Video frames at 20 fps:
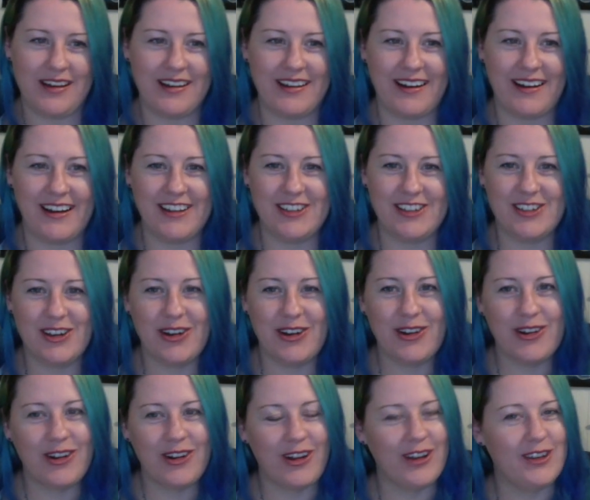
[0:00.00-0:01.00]
I
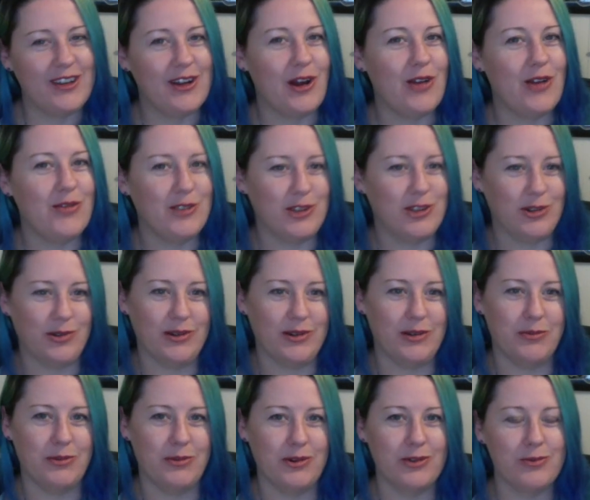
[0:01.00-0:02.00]
don't like to overdo it in
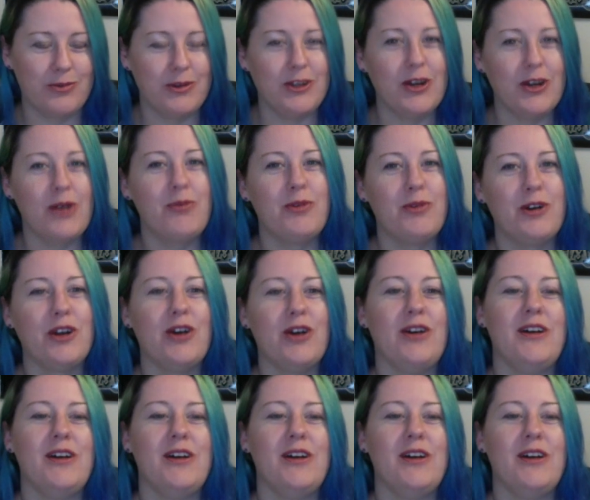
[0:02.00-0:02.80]
books. We don't want to